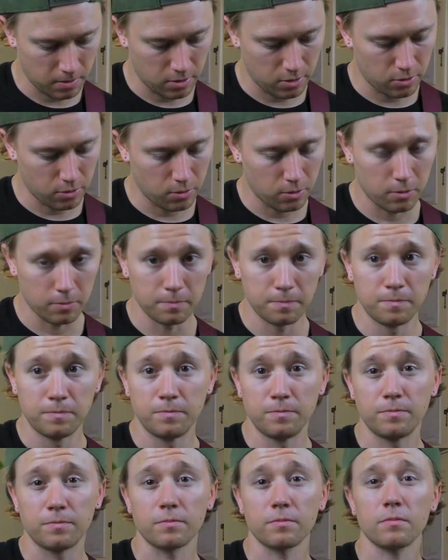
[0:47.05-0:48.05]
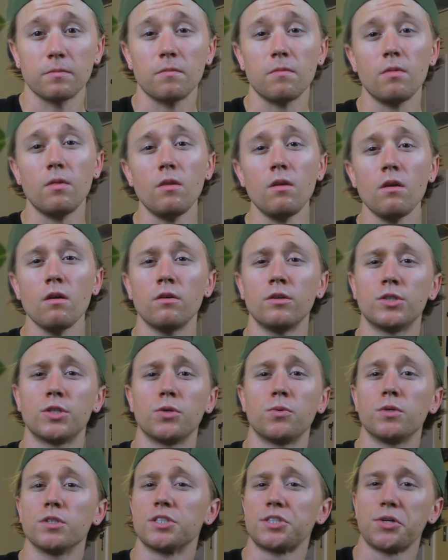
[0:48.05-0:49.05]
Cool.
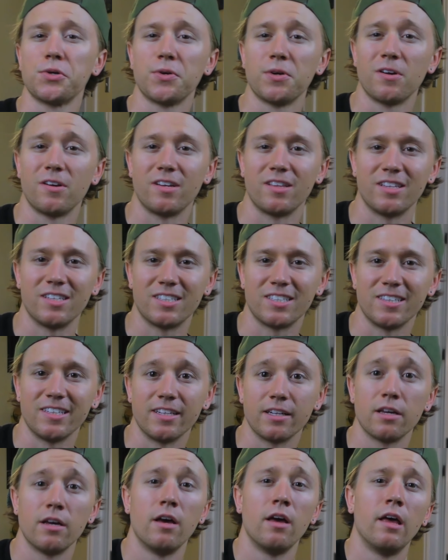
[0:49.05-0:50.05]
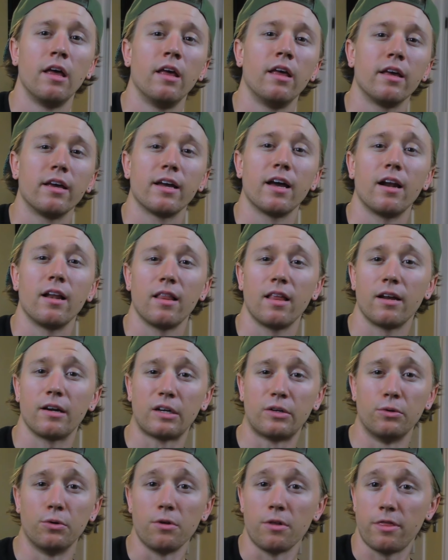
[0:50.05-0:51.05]
So what's going on in this lick? Got a lot of
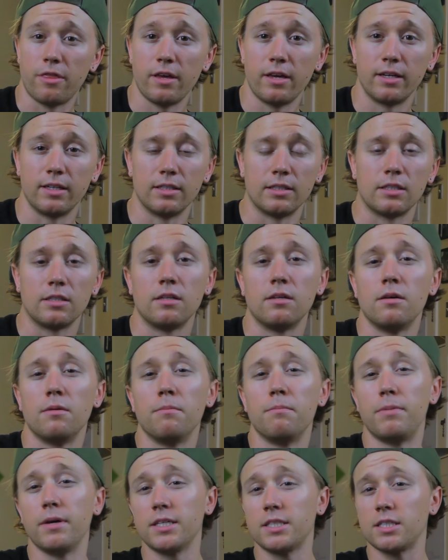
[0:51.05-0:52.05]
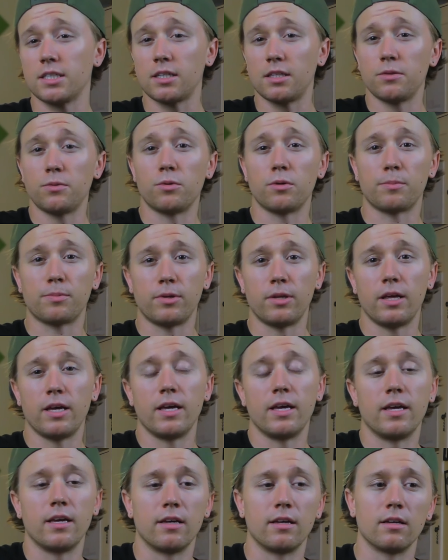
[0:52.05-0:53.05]
cool things. Basically, we're
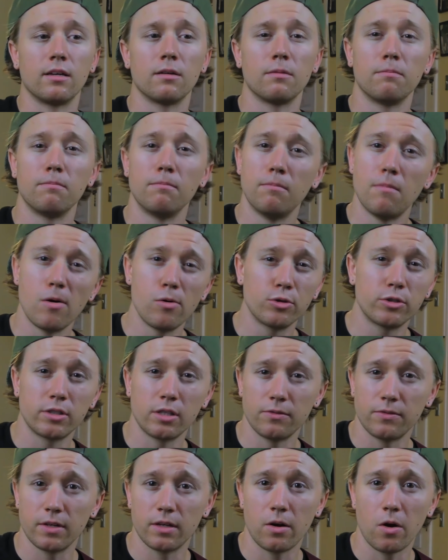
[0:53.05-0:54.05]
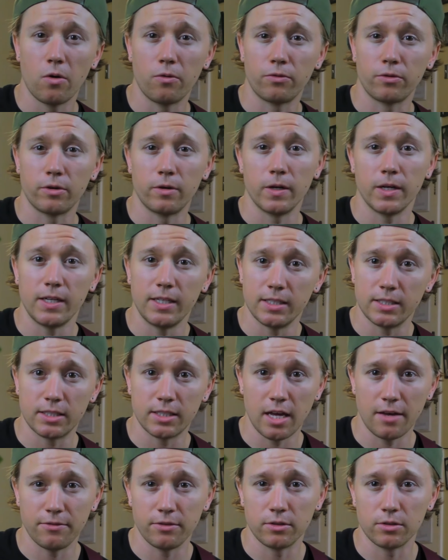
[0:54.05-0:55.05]
playing most of it over an
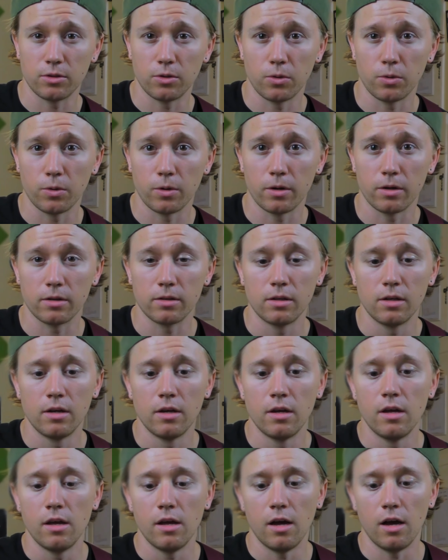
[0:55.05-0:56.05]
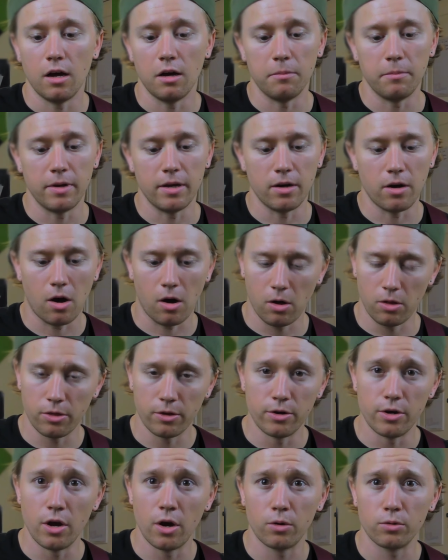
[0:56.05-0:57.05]
E7 chord, and all the
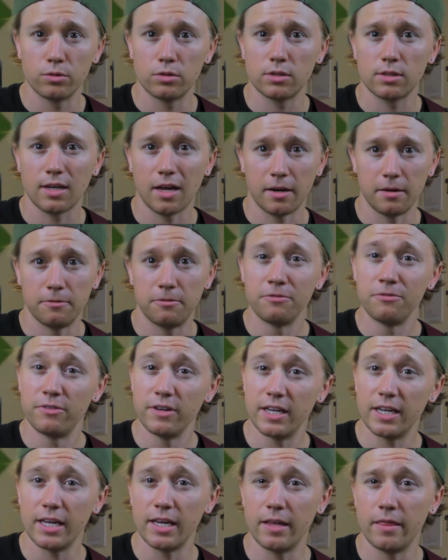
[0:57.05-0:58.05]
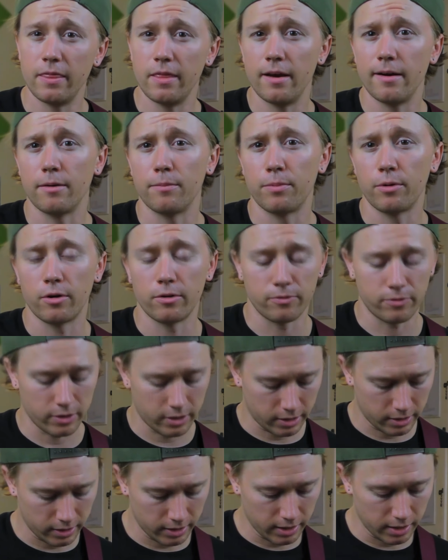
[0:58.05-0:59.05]
notes kind of fit in there
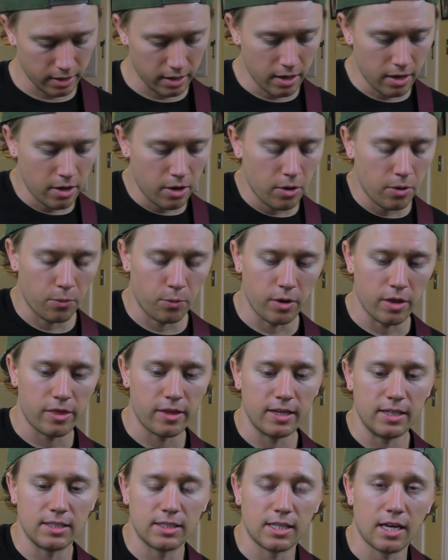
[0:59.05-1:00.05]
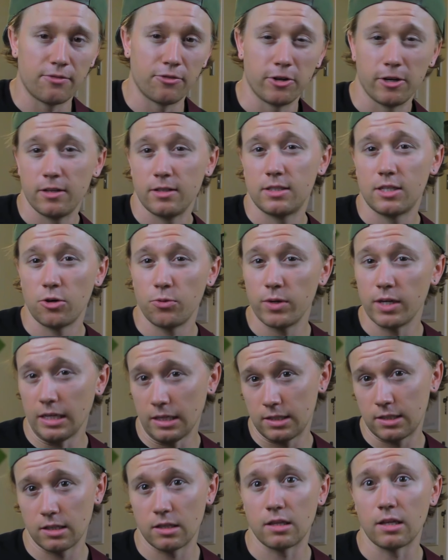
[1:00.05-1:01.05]
perfectly with E7 until we
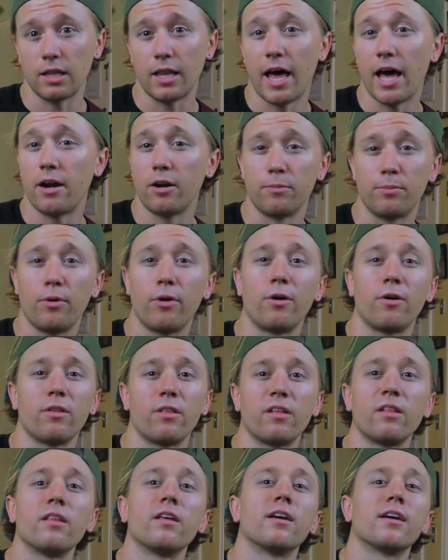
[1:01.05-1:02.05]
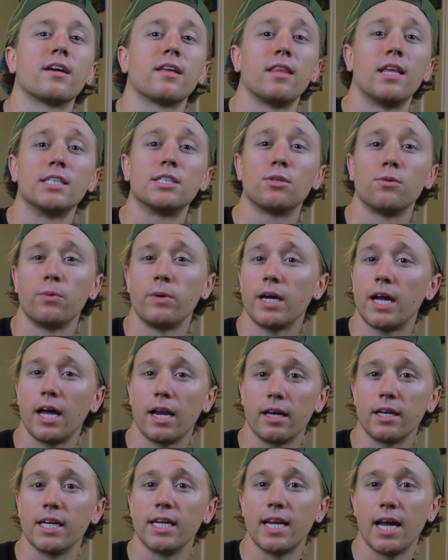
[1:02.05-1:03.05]
get to the latter part of the lick, and that's when we
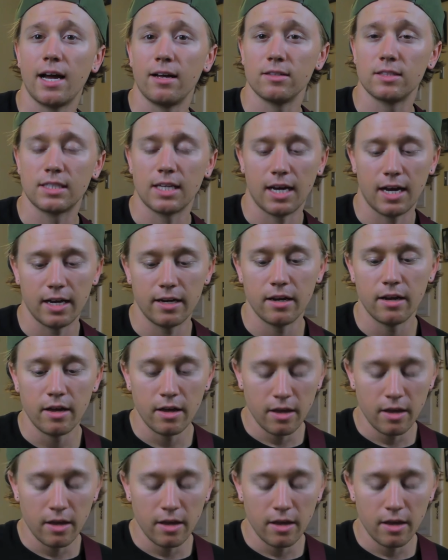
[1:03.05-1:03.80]
kind of get outside.